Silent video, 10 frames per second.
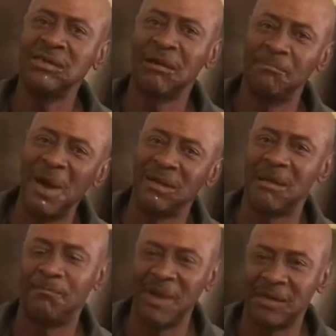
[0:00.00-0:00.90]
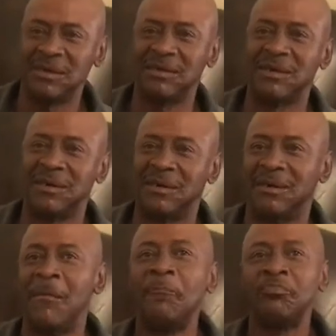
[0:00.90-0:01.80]
the motherfucking
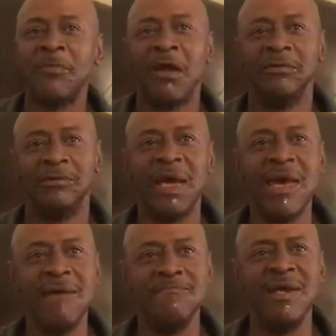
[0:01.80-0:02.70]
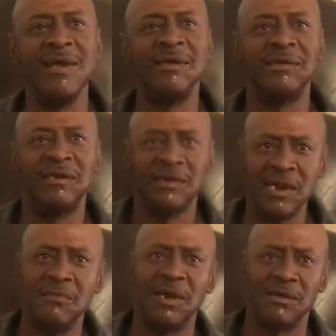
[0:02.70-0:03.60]
uh, red bean and
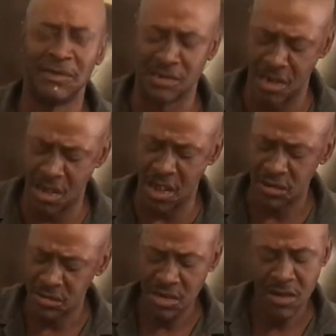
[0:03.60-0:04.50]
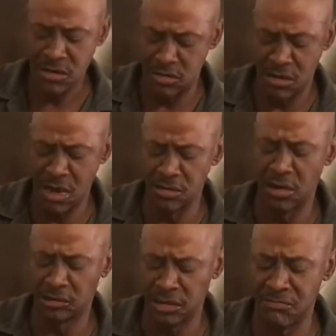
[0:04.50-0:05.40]
kiwi was good, you don't
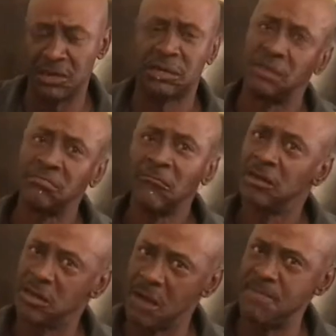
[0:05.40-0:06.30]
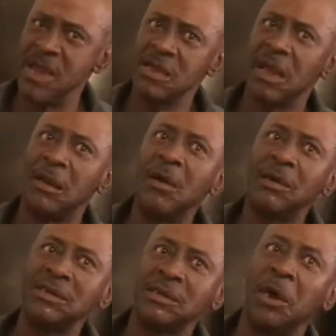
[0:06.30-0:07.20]
know what you're missing. It'll be in your
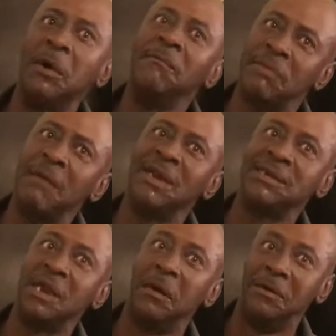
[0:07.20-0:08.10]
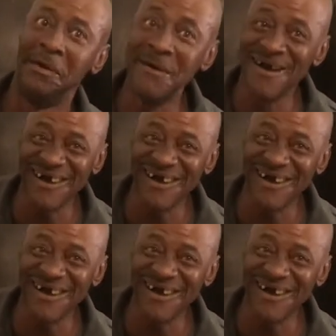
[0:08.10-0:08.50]
local store very soon. Look,